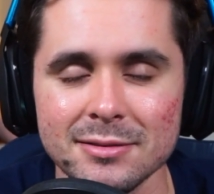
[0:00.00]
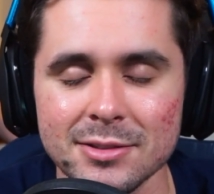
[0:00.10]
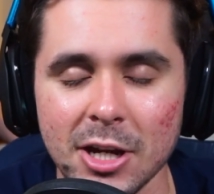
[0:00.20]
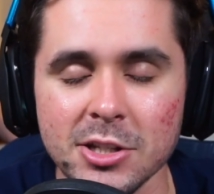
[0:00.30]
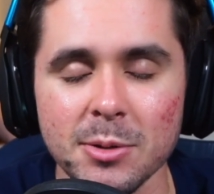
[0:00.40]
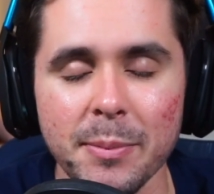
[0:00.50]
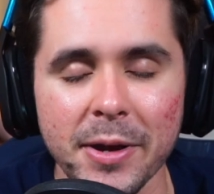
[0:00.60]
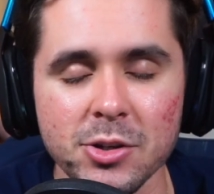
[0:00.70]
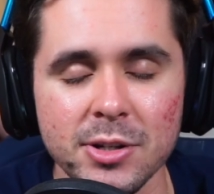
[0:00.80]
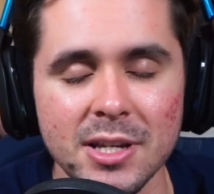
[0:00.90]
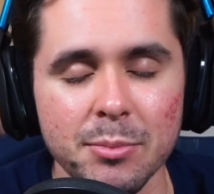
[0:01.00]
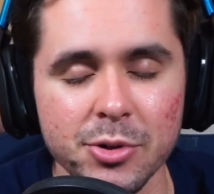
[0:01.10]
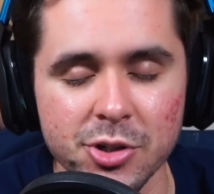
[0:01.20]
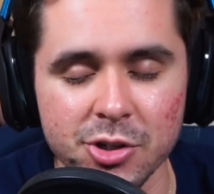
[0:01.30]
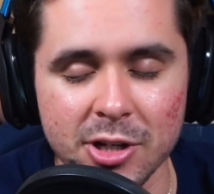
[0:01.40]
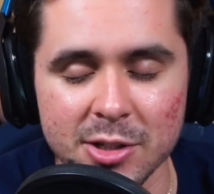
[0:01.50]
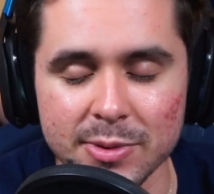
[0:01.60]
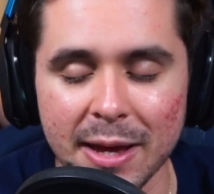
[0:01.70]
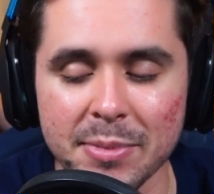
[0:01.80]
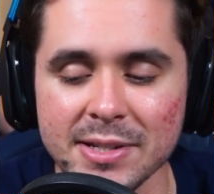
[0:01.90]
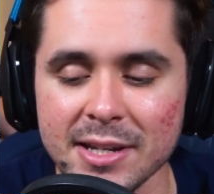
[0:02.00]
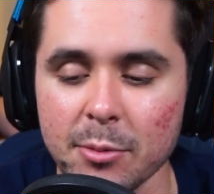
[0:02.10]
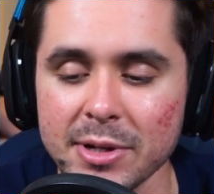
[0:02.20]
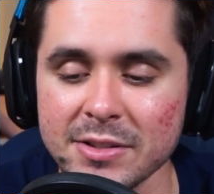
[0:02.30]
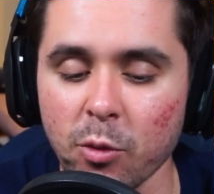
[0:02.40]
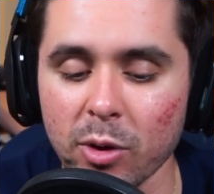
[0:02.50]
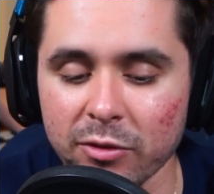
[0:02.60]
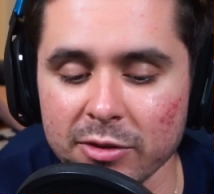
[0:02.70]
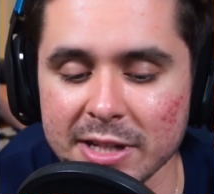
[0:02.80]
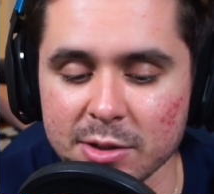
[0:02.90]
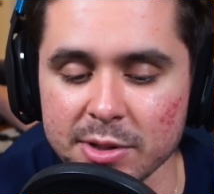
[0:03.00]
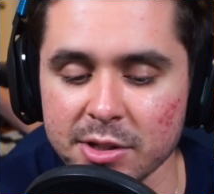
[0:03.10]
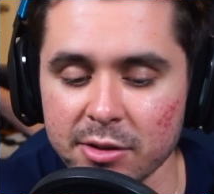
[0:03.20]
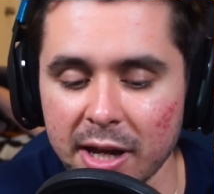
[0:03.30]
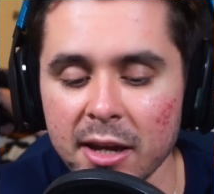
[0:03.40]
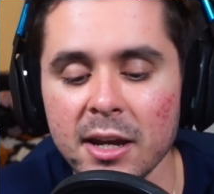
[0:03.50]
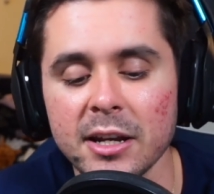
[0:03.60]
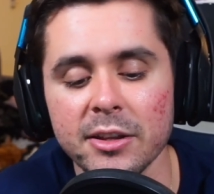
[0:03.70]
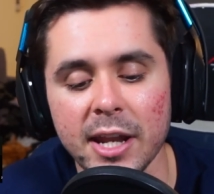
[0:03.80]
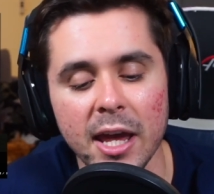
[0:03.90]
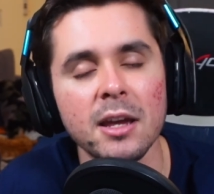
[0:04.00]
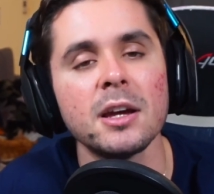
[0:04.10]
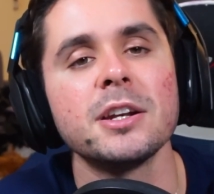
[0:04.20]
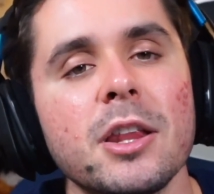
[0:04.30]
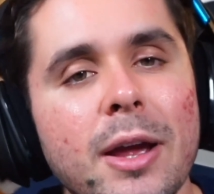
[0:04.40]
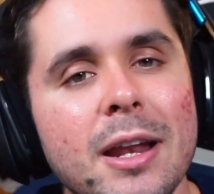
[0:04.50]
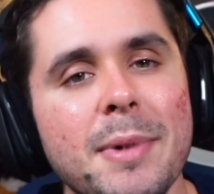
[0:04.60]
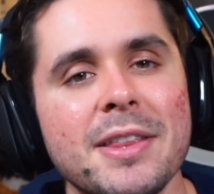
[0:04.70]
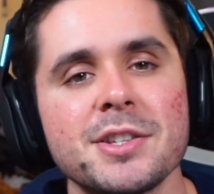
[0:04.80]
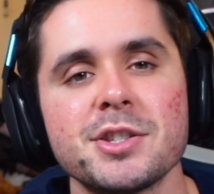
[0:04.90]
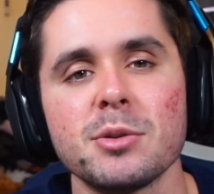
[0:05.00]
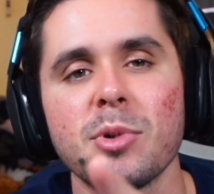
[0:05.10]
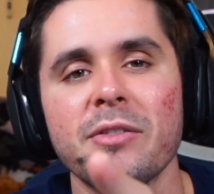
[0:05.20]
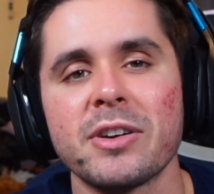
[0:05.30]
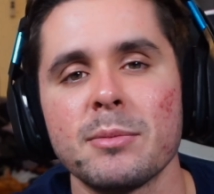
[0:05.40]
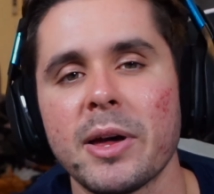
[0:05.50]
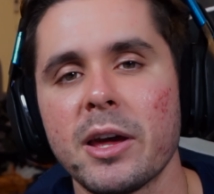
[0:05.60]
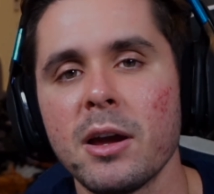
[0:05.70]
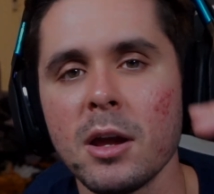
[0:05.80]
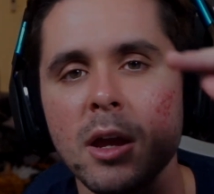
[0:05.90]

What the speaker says: Shout out to all my Patreons. I appreciate you guys. With that being said, I hope you guys have a wonderful, fantastic rest of your day. Another day, another anime. This is your breath and another mother.